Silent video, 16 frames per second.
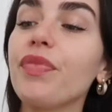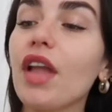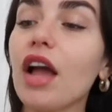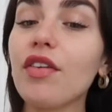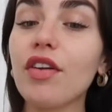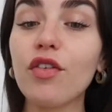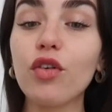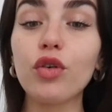
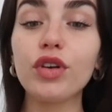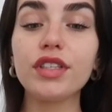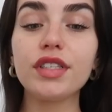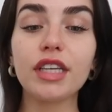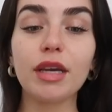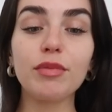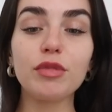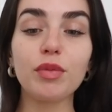
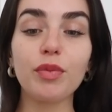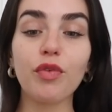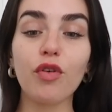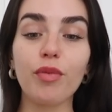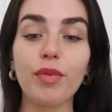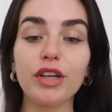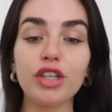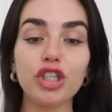Skims
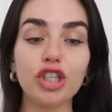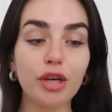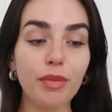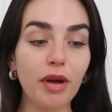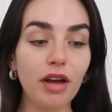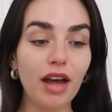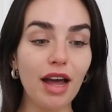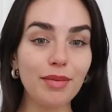before, but
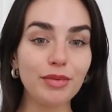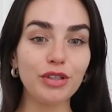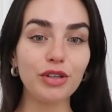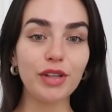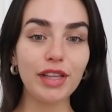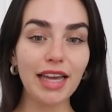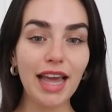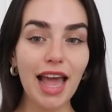Shimmer
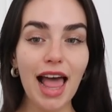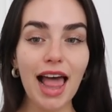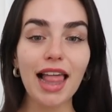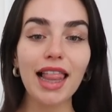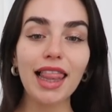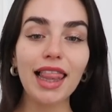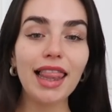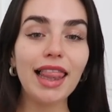absolutely
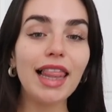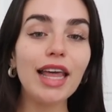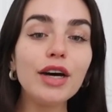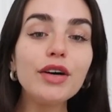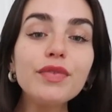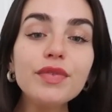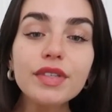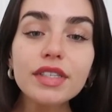
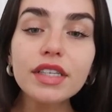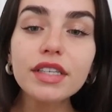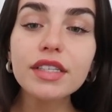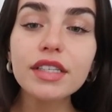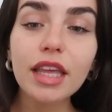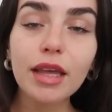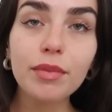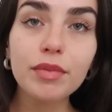loves
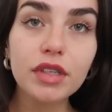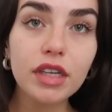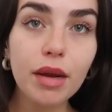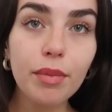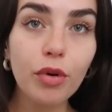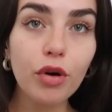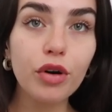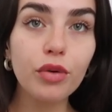Skims, and
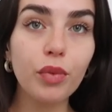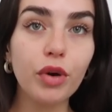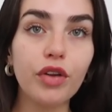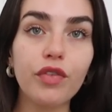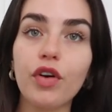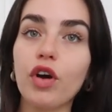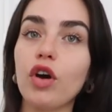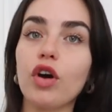I borrowed one
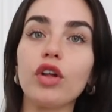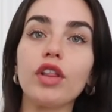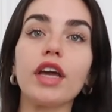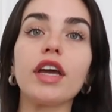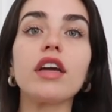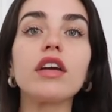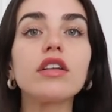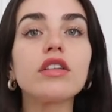of her,
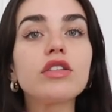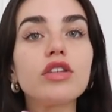like,